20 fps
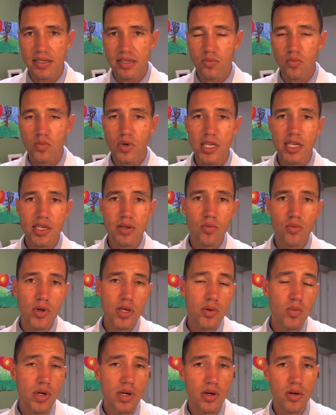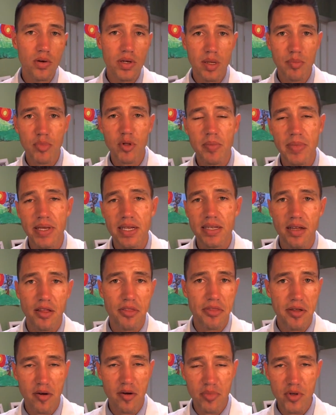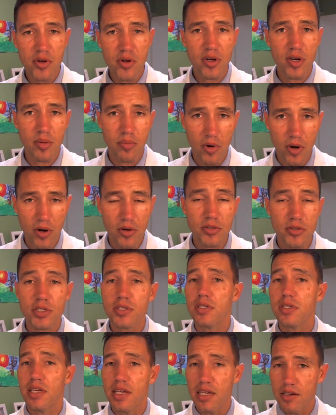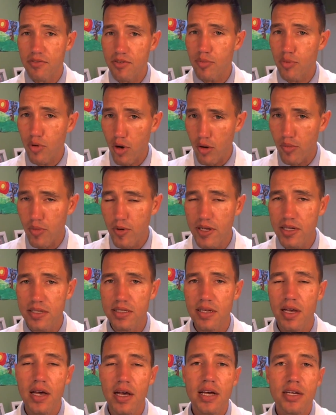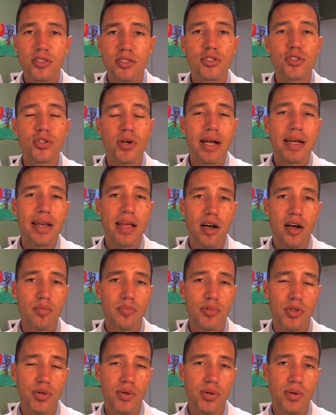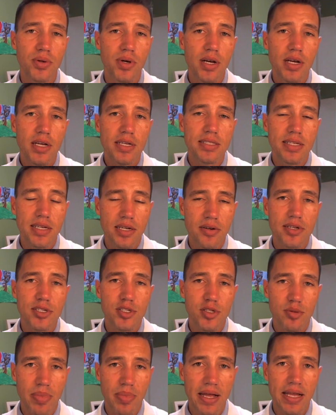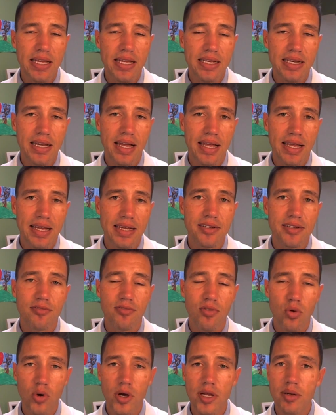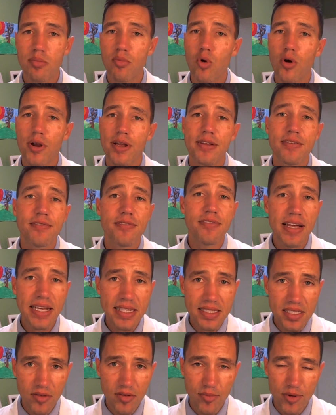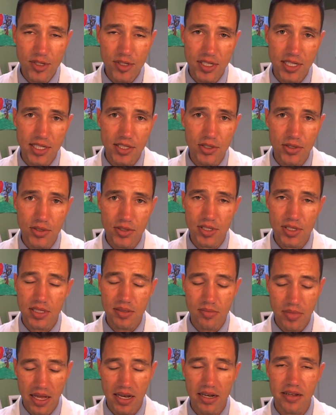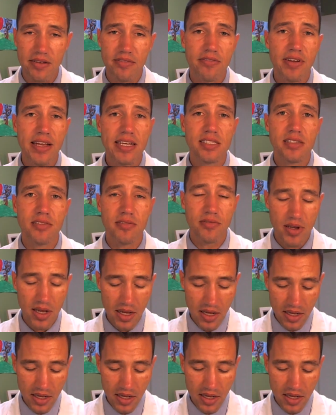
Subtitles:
then we will implement a therapeutic approach, if appropriate, to try and help you decrease your pain and avoid more invasive procedures and invasive